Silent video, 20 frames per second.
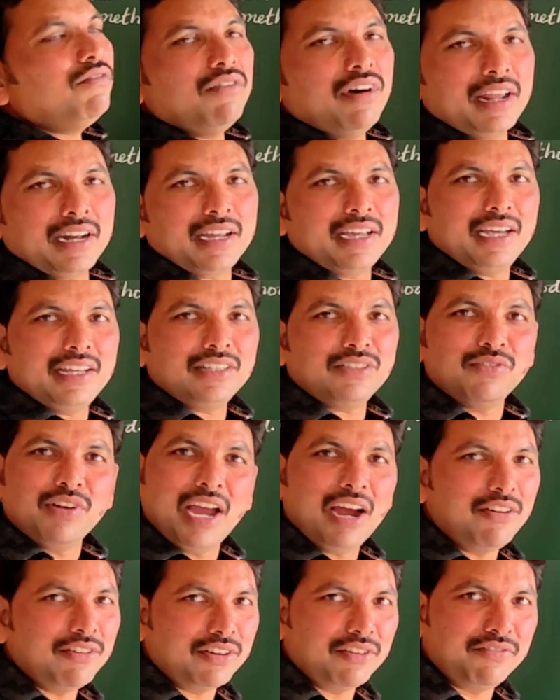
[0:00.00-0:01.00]
workers we
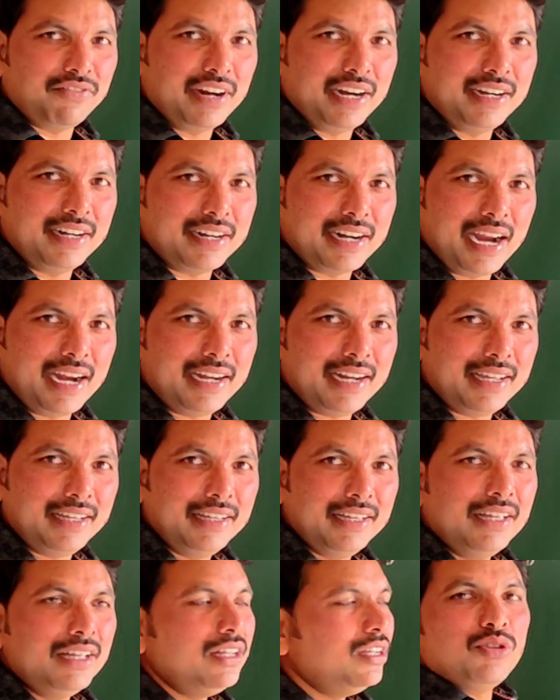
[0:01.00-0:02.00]
have to find, right?
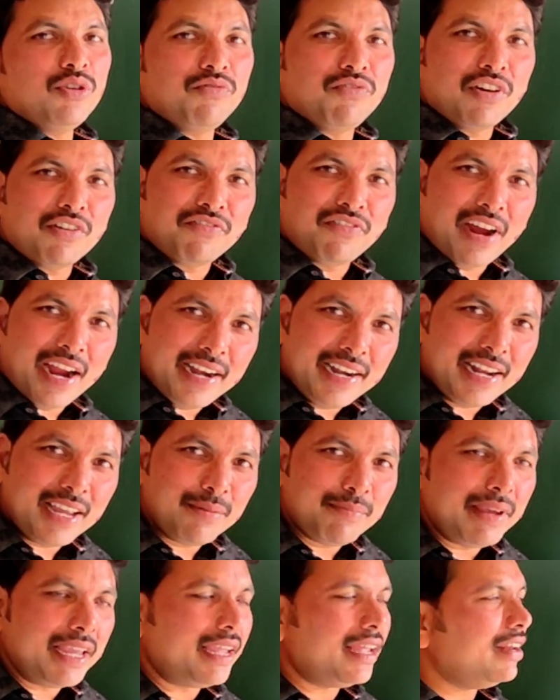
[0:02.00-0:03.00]
So for
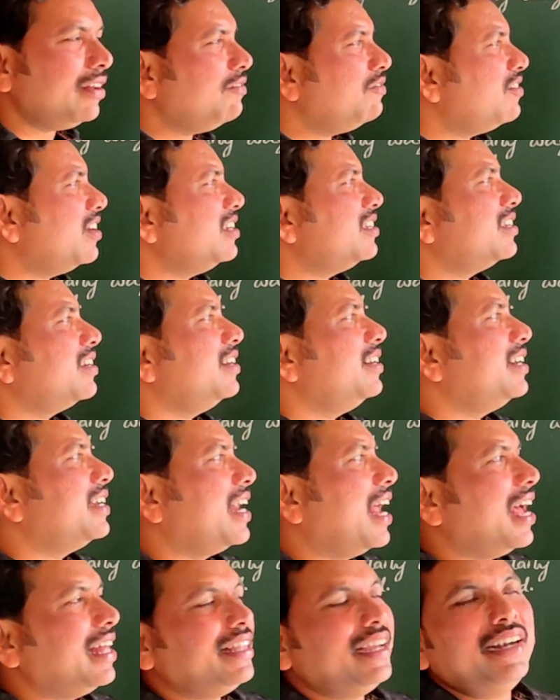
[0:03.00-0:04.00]
finding mean, first
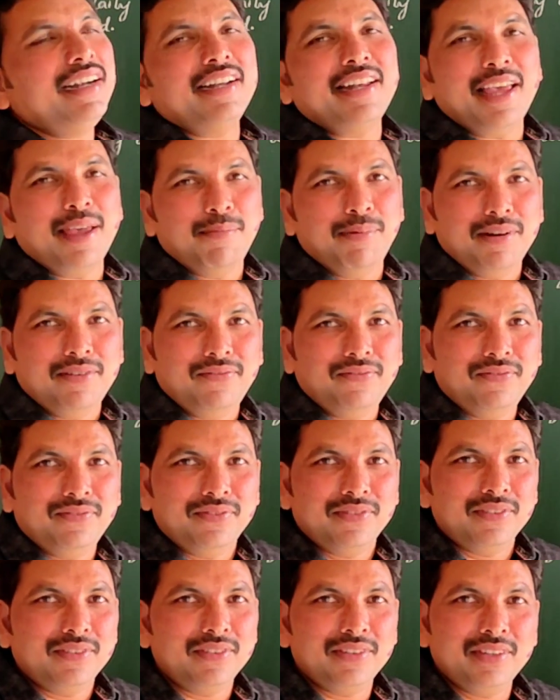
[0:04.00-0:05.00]
draw the table,
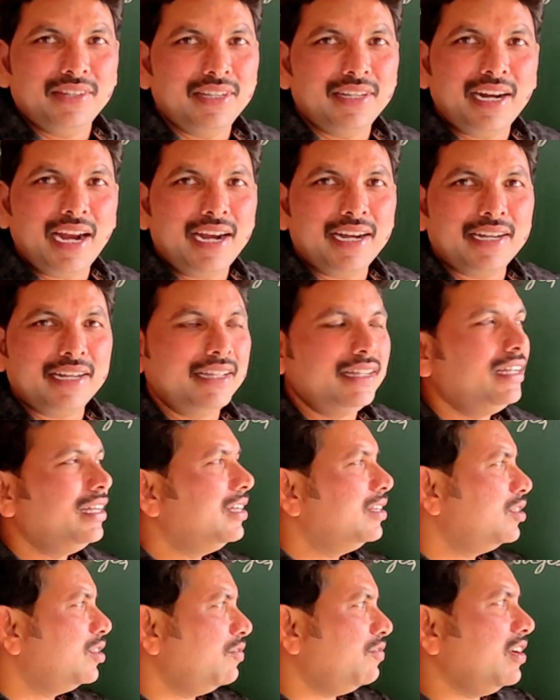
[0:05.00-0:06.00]
right?
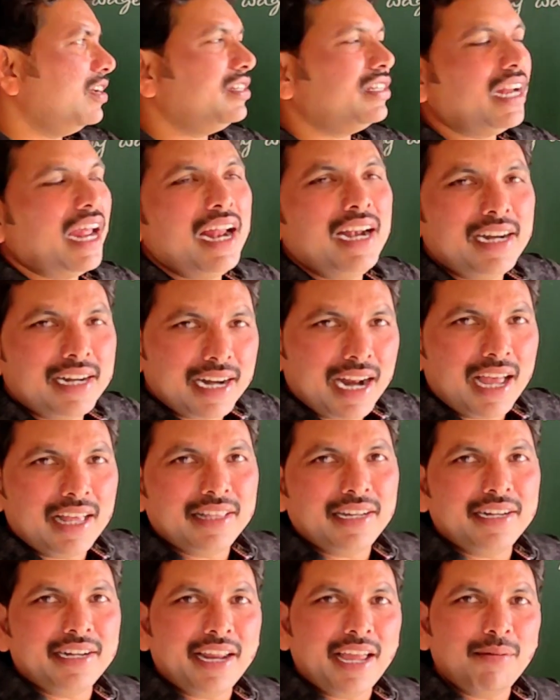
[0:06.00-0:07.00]
So first I'll draw
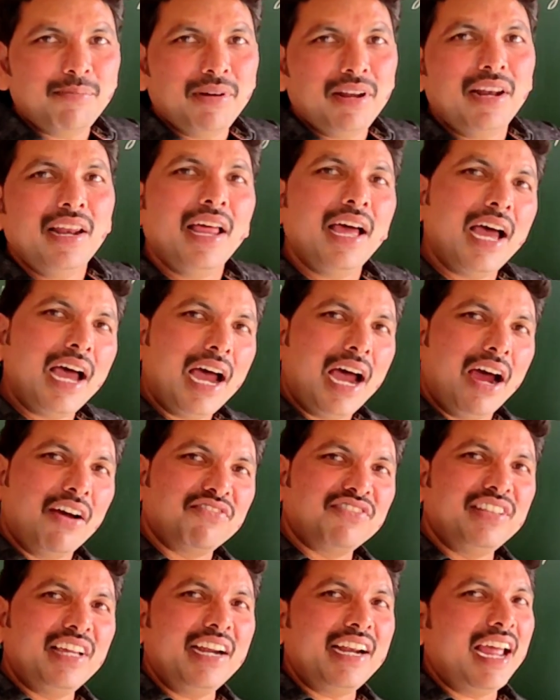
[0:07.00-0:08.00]
the table,
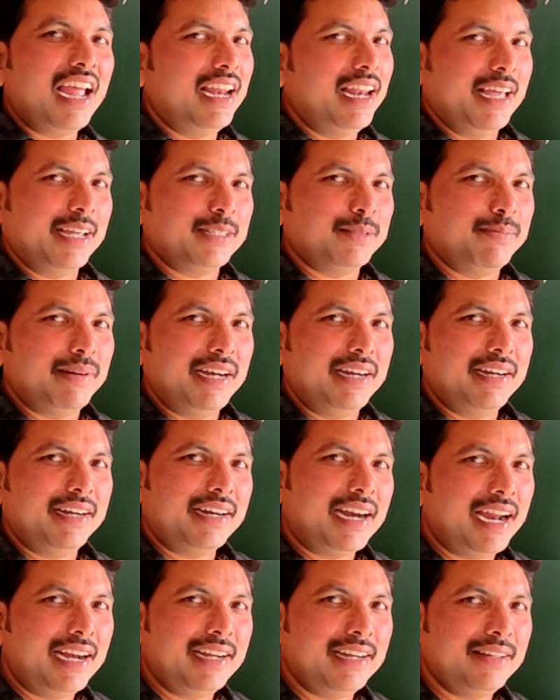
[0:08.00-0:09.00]
after that I'll explain,
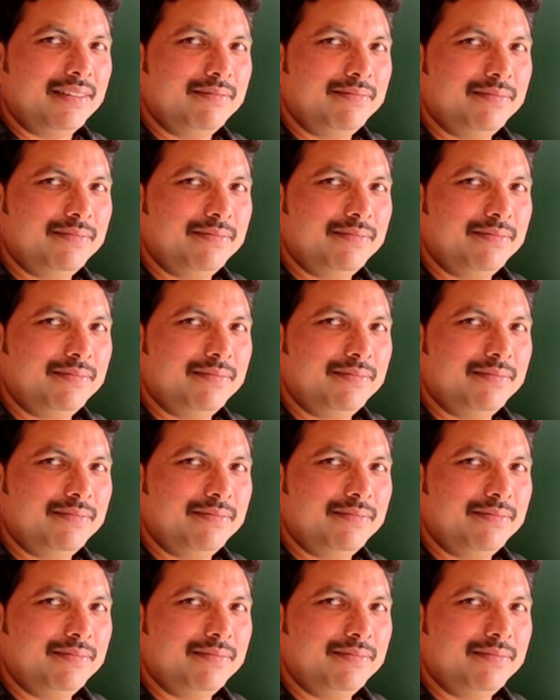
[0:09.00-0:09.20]
right?